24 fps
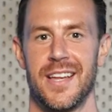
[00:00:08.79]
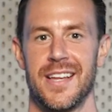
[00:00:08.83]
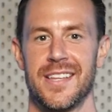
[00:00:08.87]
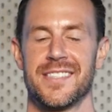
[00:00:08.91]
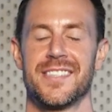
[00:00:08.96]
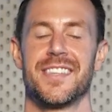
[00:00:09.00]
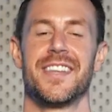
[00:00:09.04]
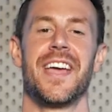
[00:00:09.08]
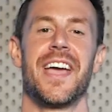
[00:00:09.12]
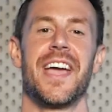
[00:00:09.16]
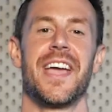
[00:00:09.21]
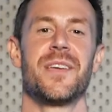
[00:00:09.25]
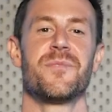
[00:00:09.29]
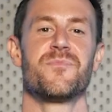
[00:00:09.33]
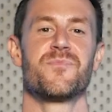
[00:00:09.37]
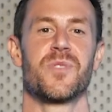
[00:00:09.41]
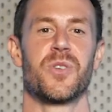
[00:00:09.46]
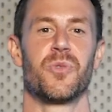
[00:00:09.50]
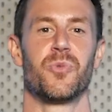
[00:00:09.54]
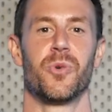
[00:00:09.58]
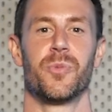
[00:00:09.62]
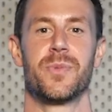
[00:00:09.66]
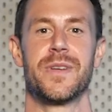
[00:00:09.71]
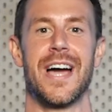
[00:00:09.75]
Today,
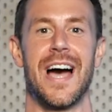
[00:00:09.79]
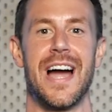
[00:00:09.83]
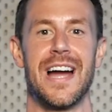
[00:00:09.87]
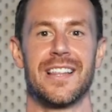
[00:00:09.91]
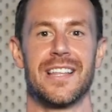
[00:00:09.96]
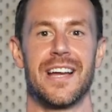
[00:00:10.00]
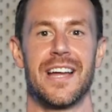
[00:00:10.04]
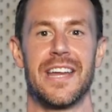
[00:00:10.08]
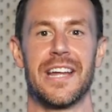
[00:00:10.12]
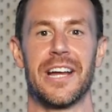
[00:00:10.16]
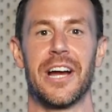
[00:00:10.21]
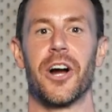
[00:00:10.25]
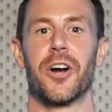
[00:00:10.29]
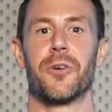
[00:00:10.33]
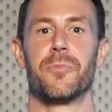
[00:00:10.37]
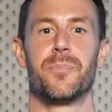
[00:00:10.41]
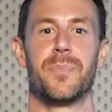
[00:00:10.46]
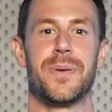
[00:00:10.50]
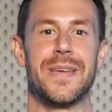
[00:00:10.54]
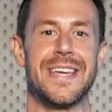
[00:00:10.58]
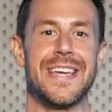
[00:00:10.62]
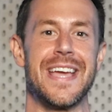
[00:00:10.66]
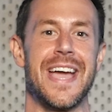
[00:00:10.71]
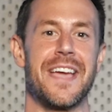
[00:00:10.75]
we'll be highlighting our
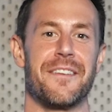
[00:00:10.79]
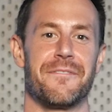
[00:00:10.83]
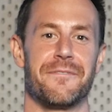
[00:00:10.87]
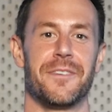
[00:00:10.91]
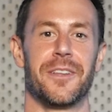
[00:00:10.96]
PA